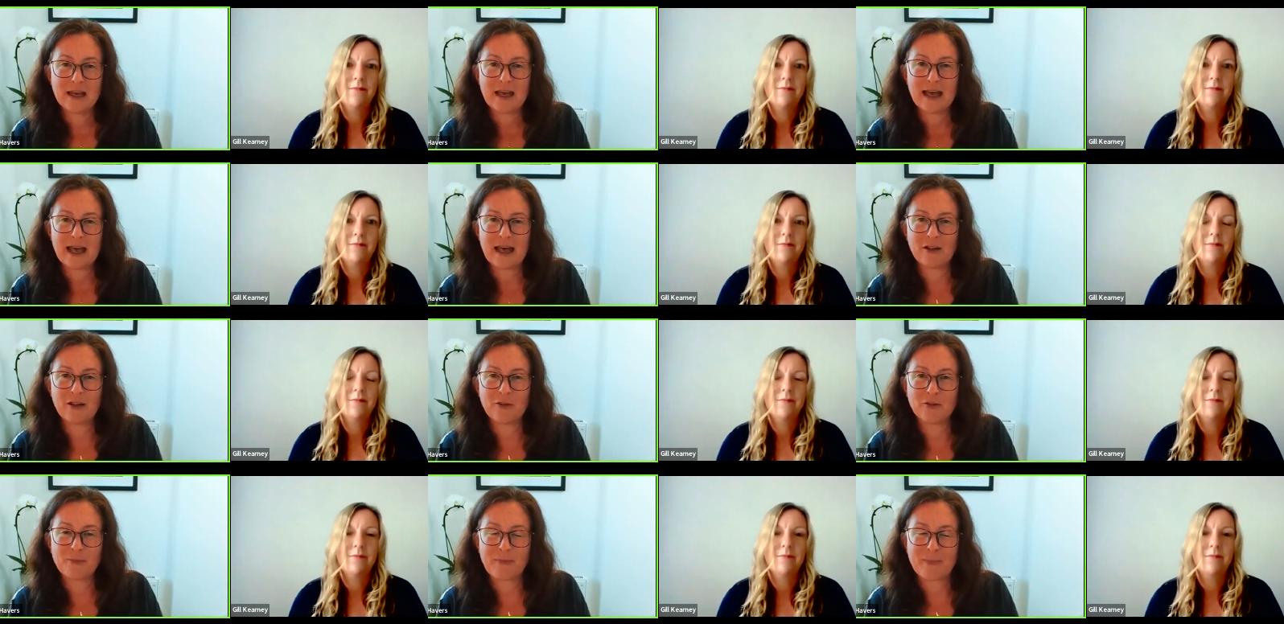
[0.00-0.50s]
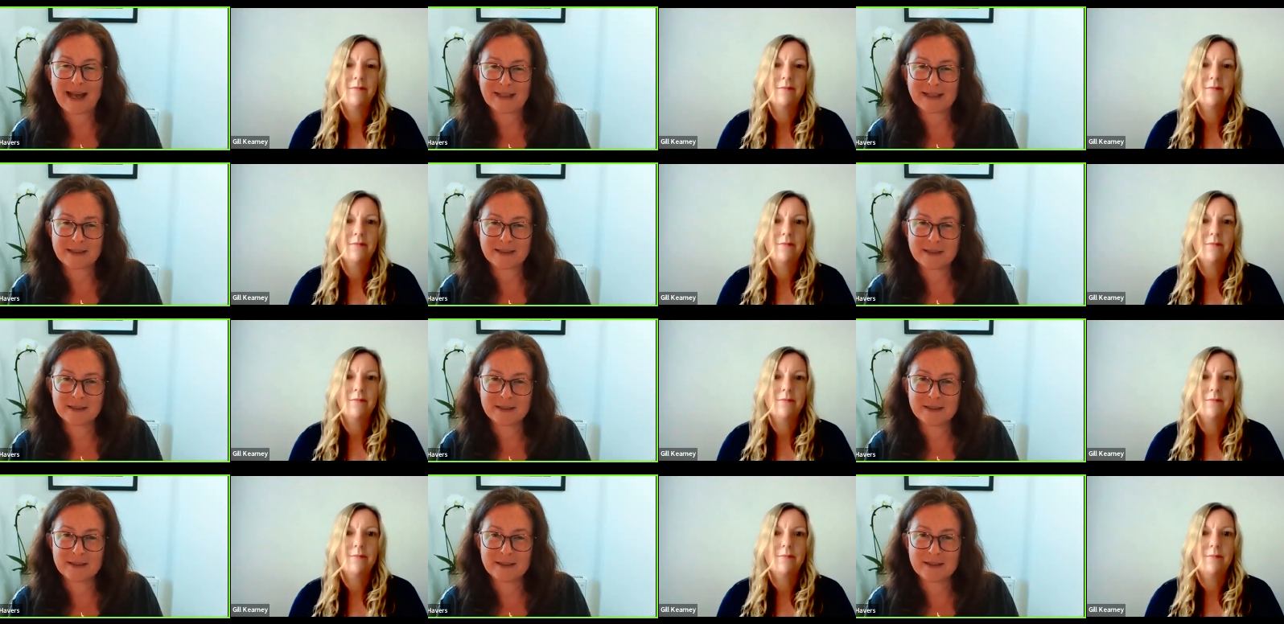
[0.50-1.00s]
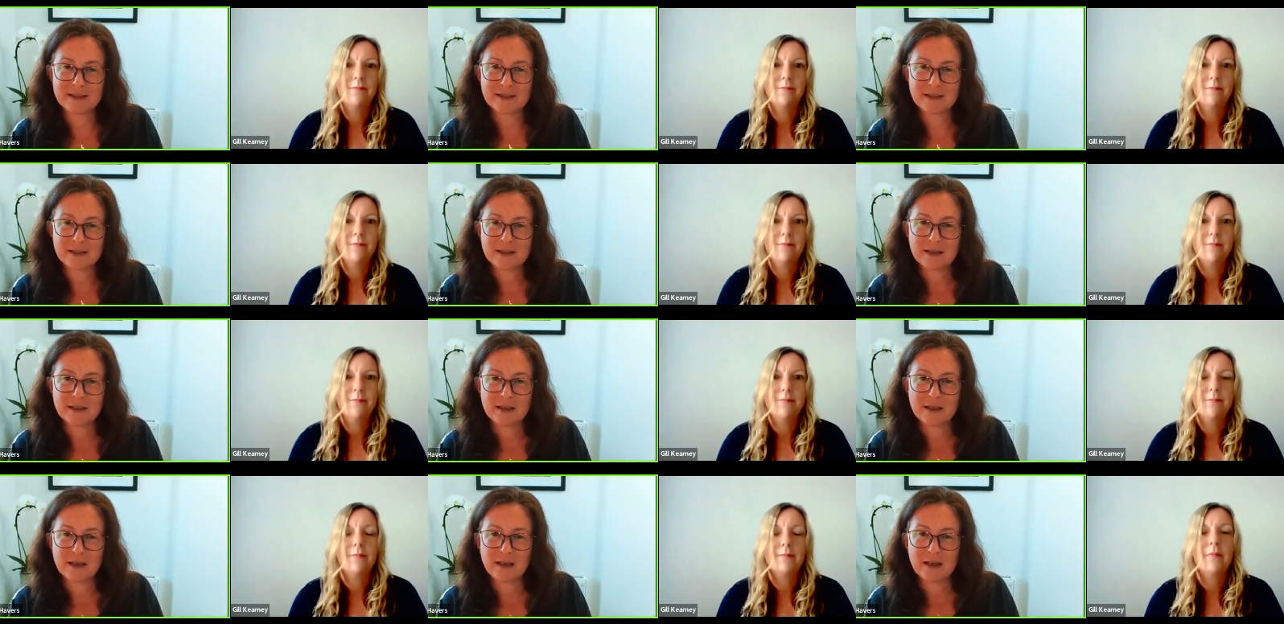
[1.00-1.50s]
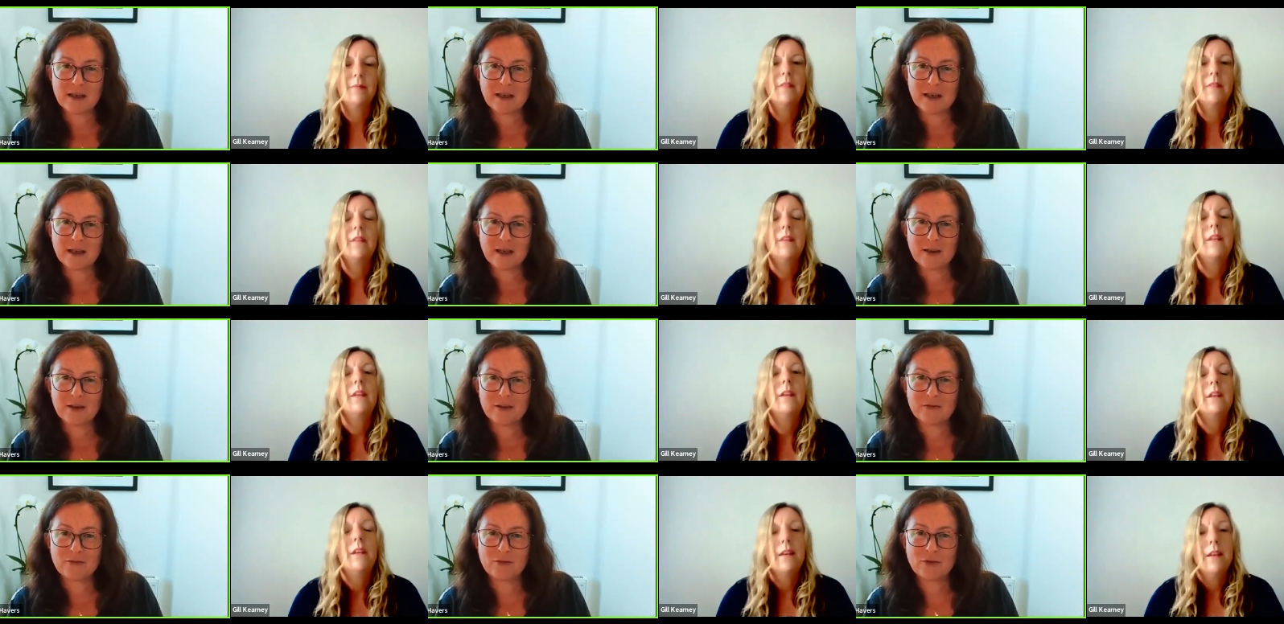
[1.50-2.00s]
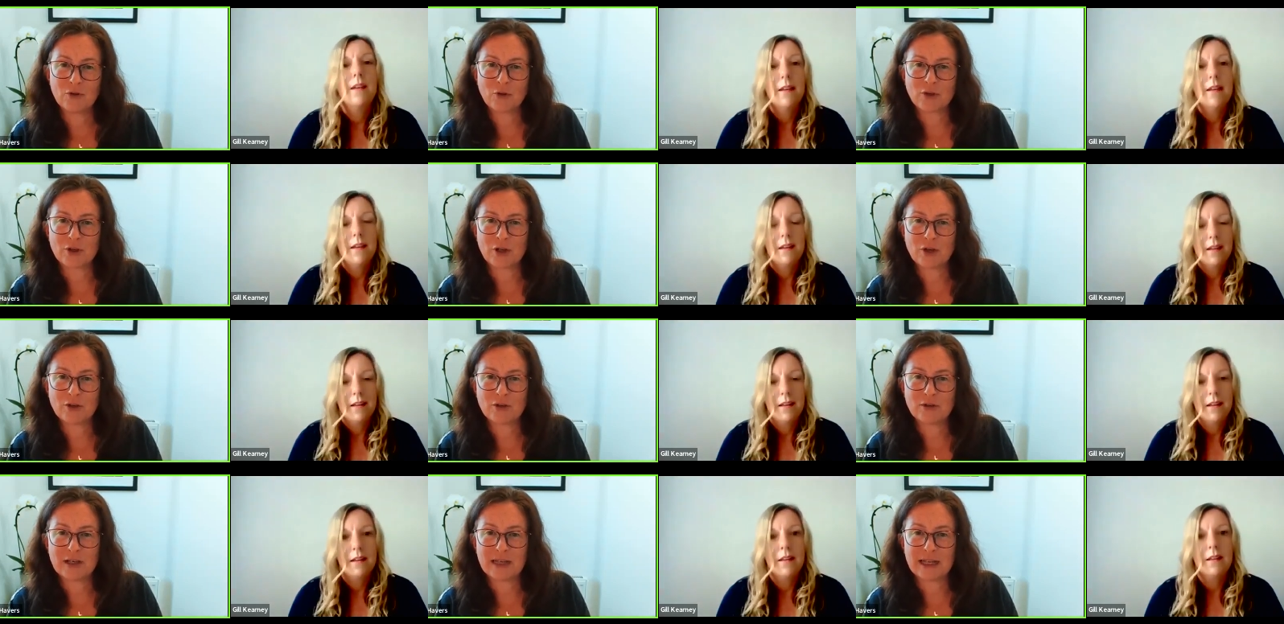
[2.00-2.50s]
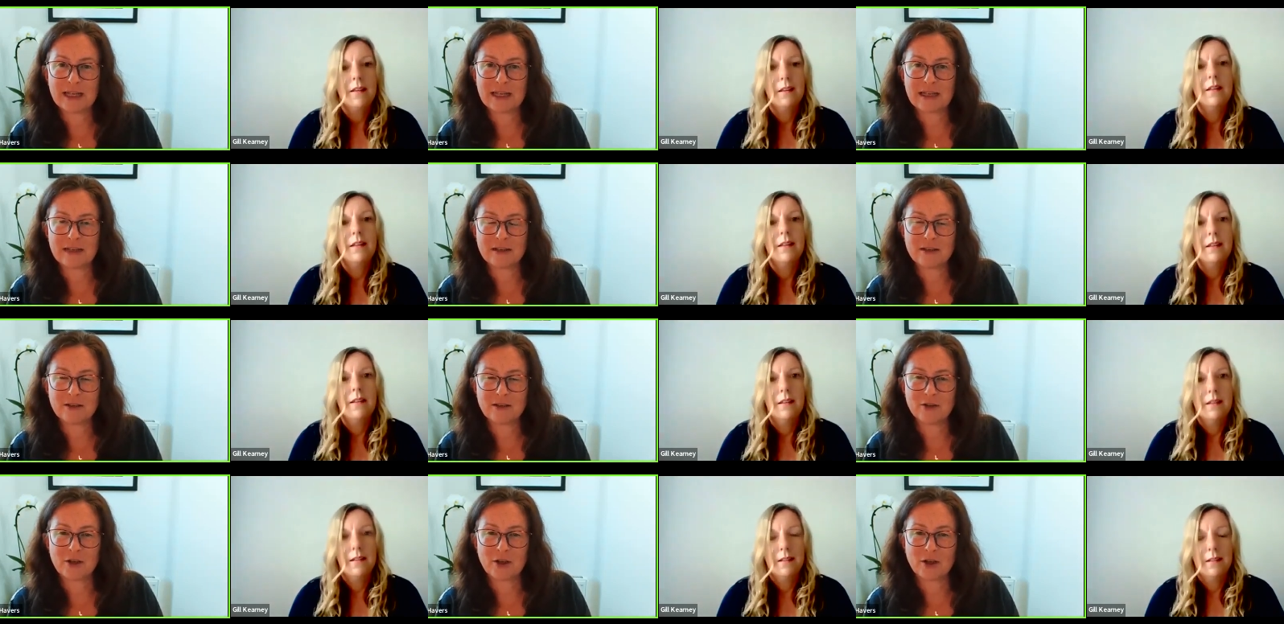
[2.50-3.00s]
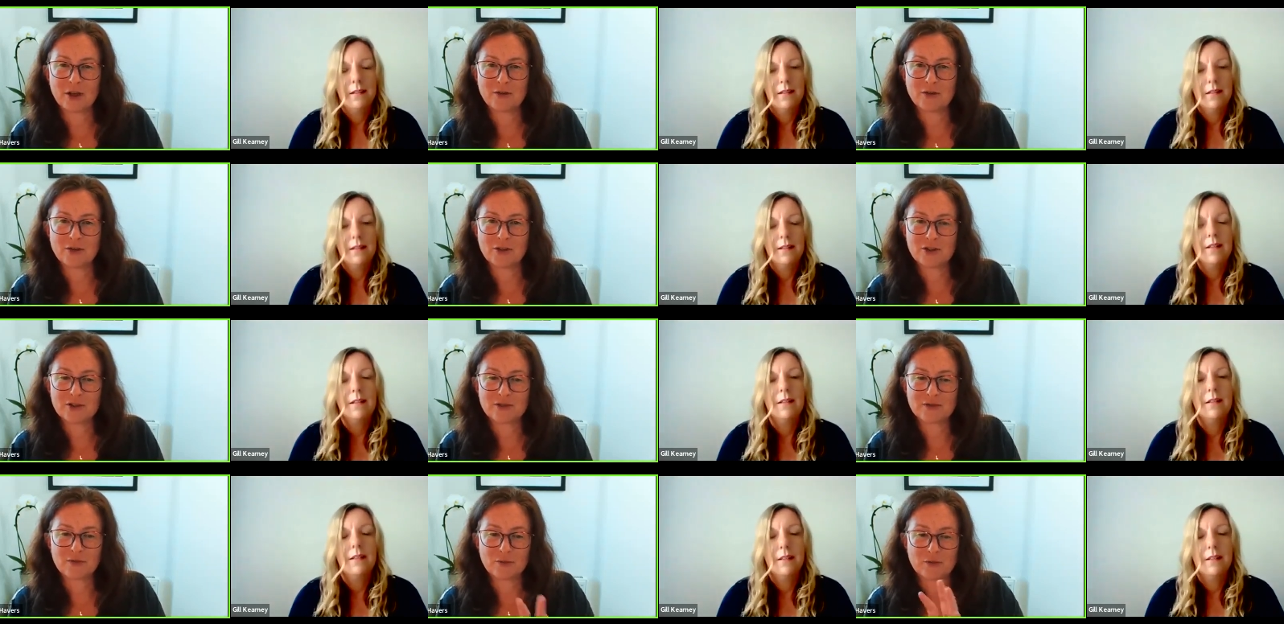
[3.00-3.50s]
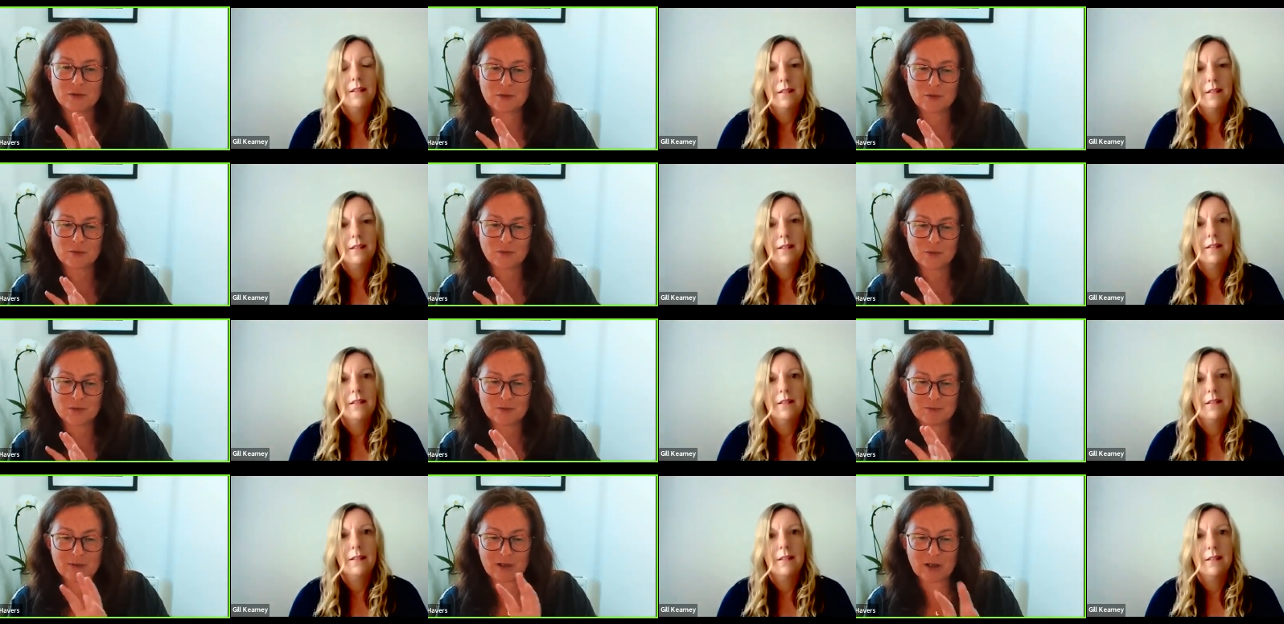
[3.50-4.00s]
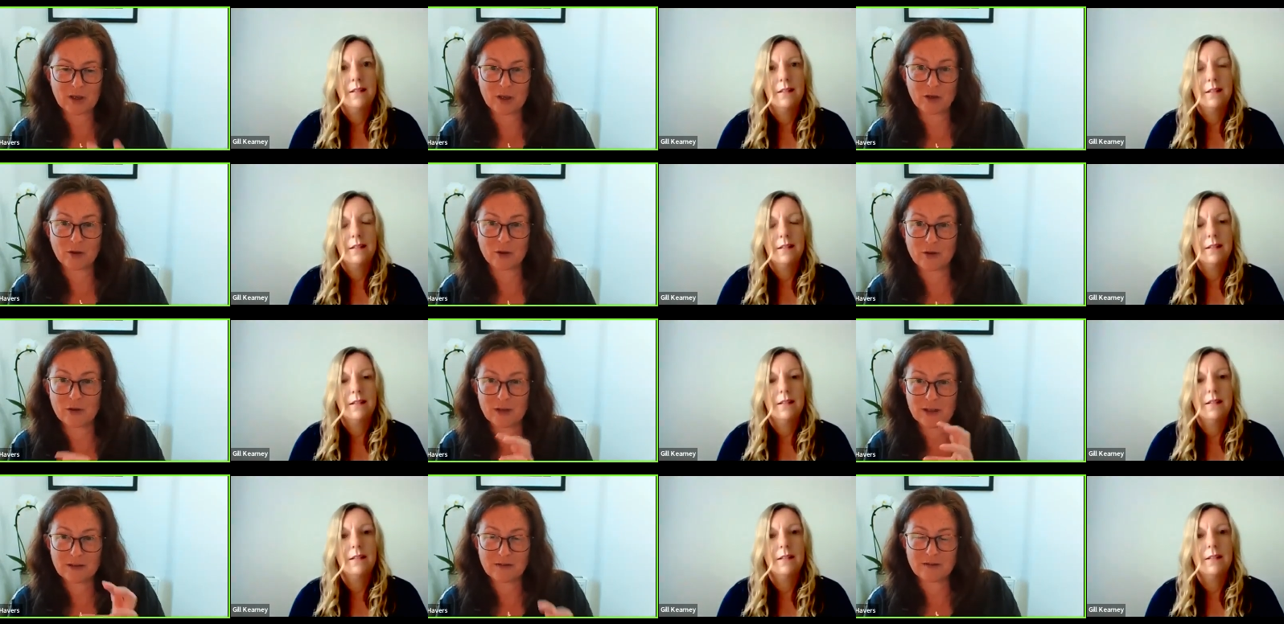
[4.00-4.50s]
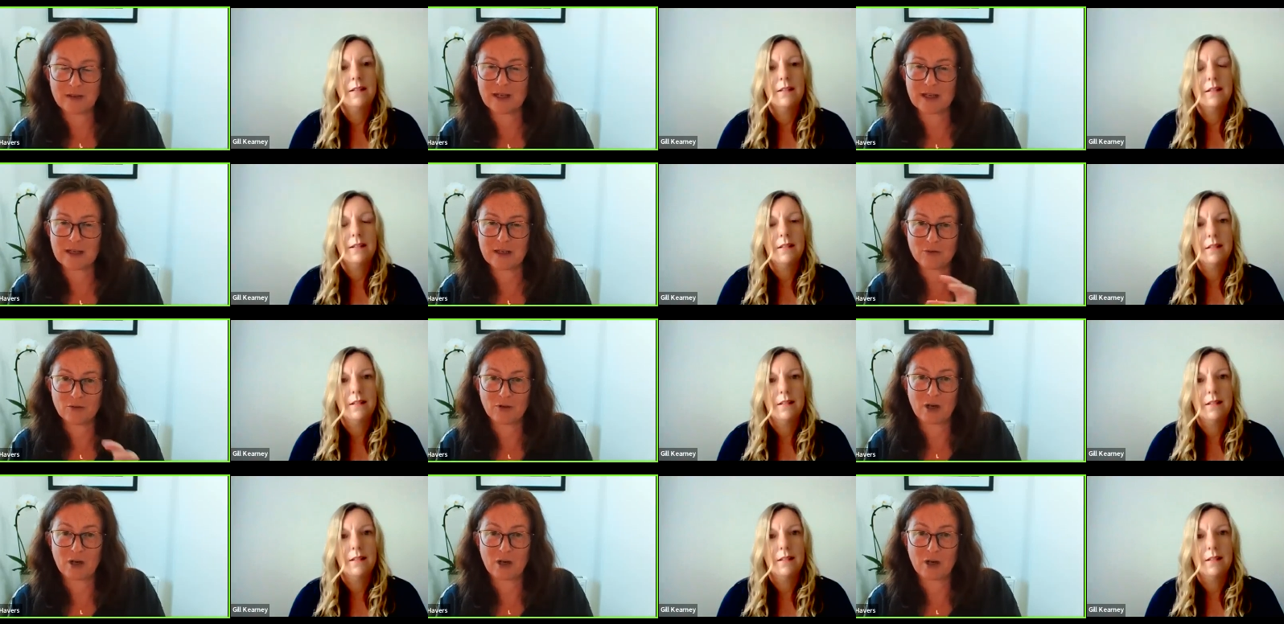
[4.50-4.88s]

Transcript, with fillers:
Speaker 1: health patterns not only you know just from sort of what's been going on in, in your